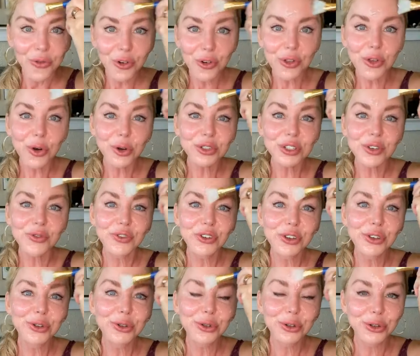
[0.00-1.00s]
for those of
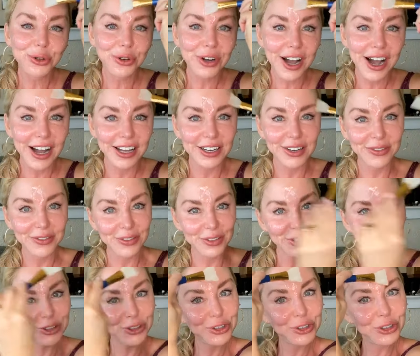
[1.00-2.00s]
you who kind of
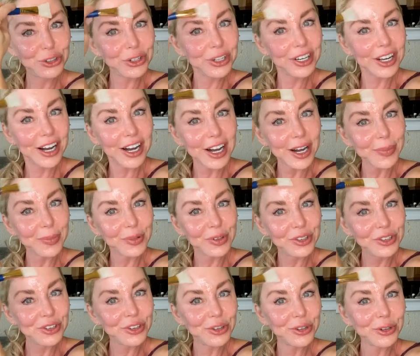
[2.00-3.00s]
stood
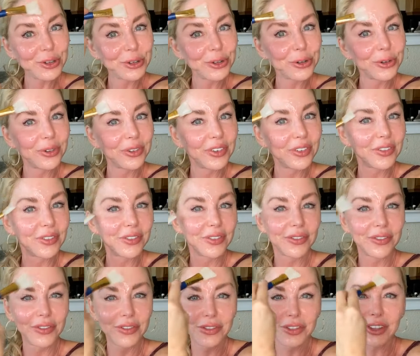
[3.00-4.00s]
up to
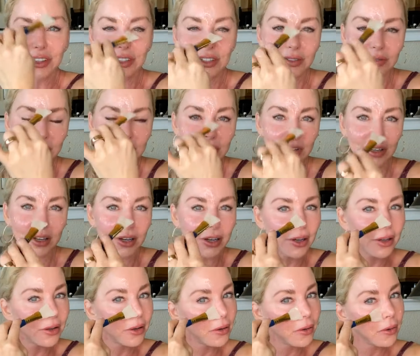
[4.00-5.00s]
this,
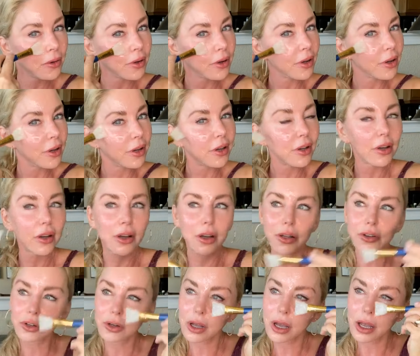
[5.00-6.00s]
the
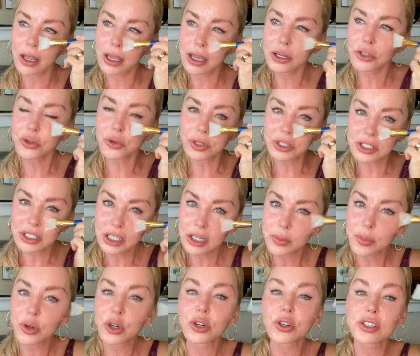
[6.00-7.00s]
uh,
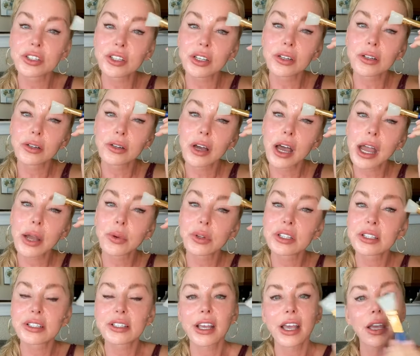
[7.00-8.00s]
interesting person, I
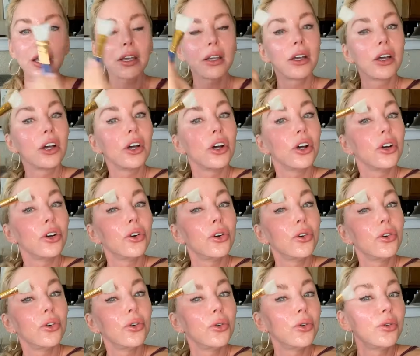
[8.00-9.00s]
would say,
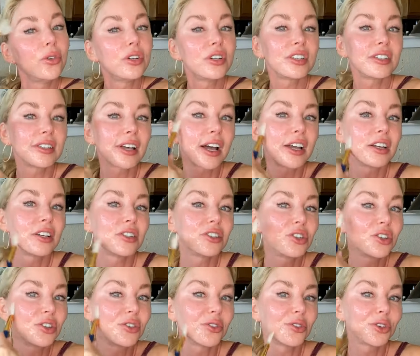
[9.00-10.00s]
who
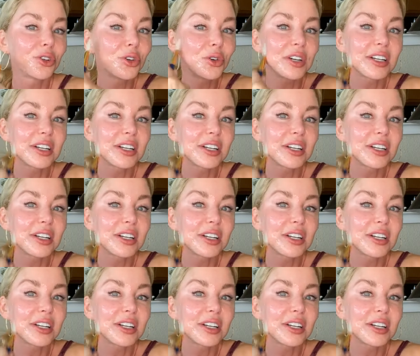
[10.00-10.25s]
decided to